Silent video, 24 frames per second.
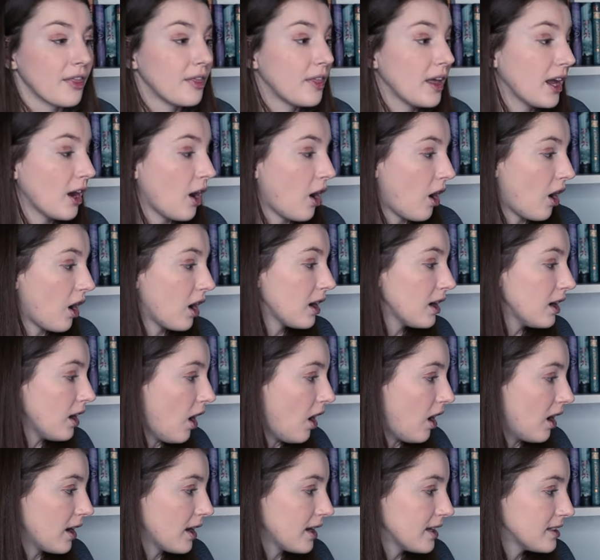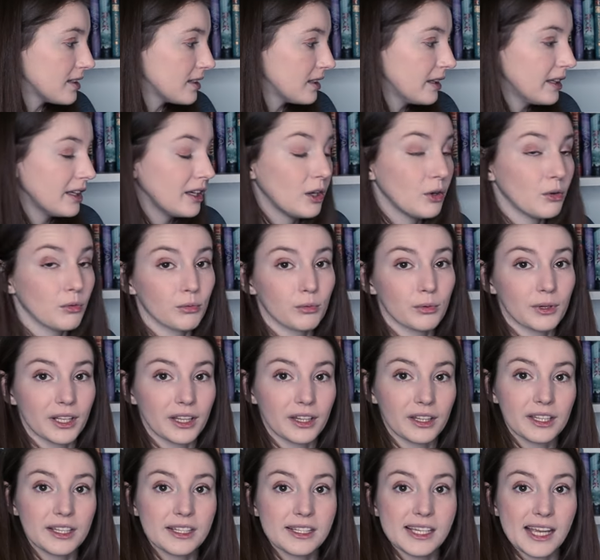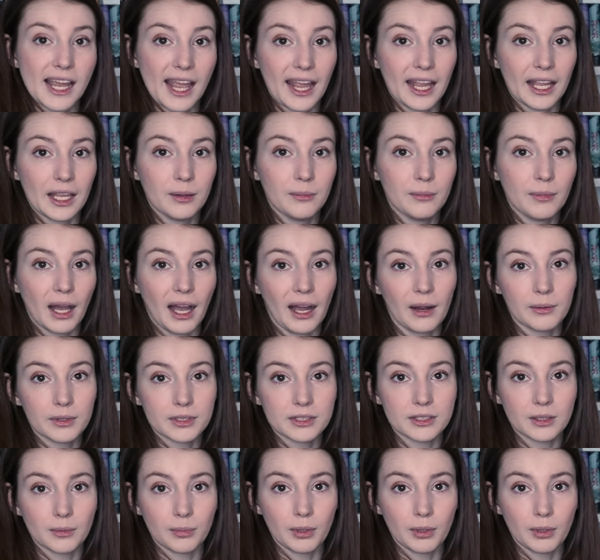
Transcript: They are honestly really tame. I was